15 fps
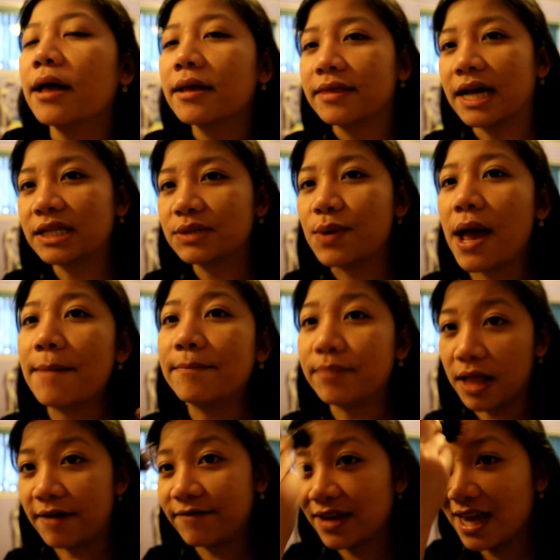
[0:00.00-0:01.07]
that's why I'm
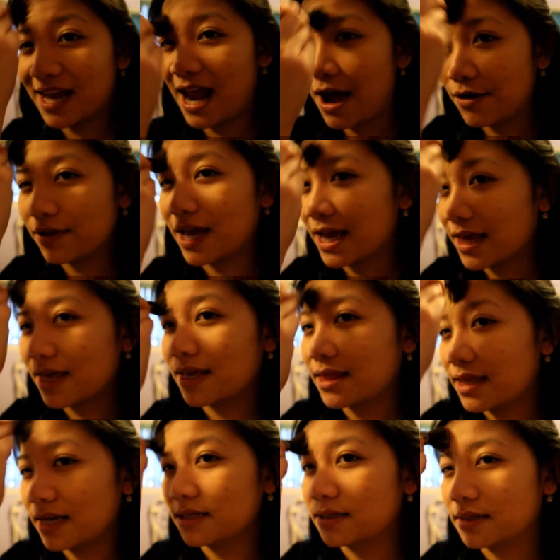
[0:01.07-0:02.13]
bluffing it out like
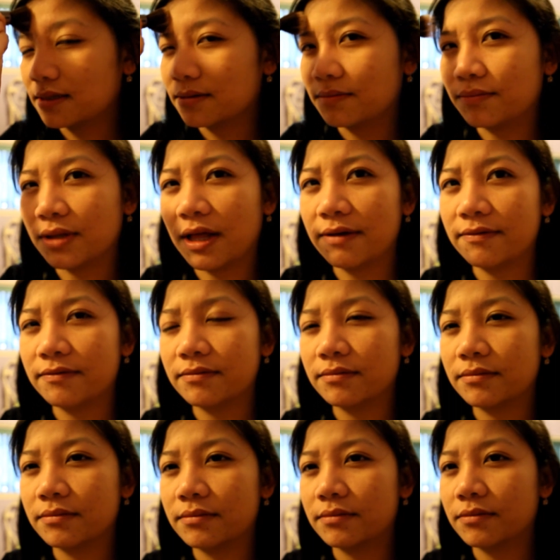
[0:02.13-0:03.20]
this.
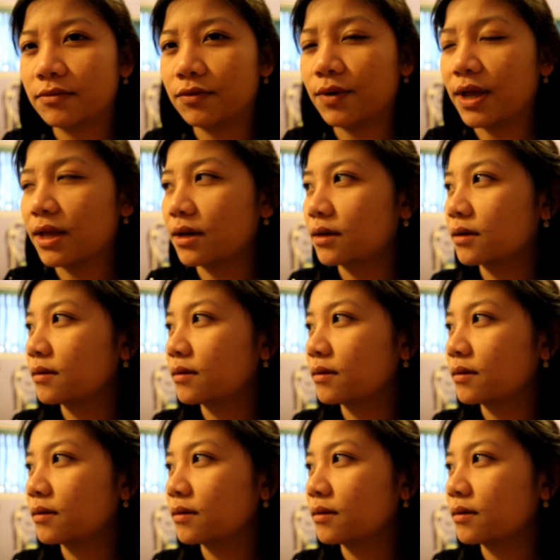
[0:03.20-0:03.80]
Wait.